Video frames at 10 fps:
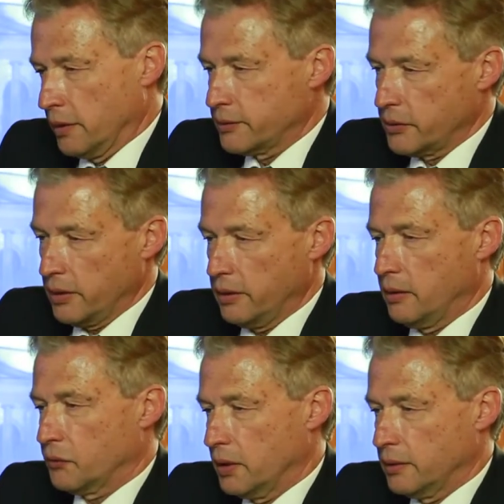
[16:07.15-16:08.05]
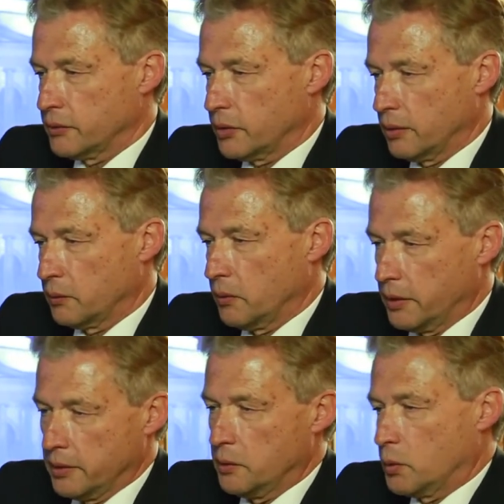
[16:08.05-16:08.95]
let's say in Afghanistan or
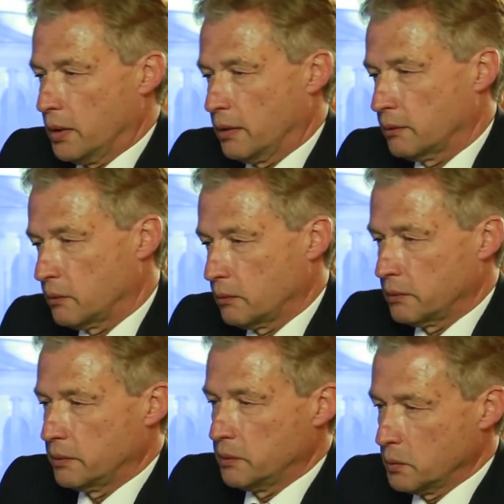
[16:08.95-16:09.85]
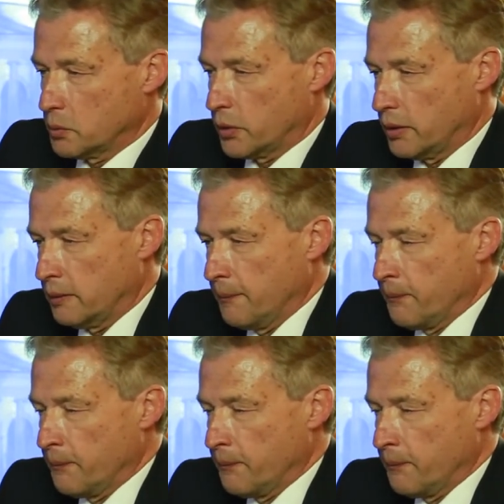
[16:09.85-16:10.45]
in Iran or in Ukraine,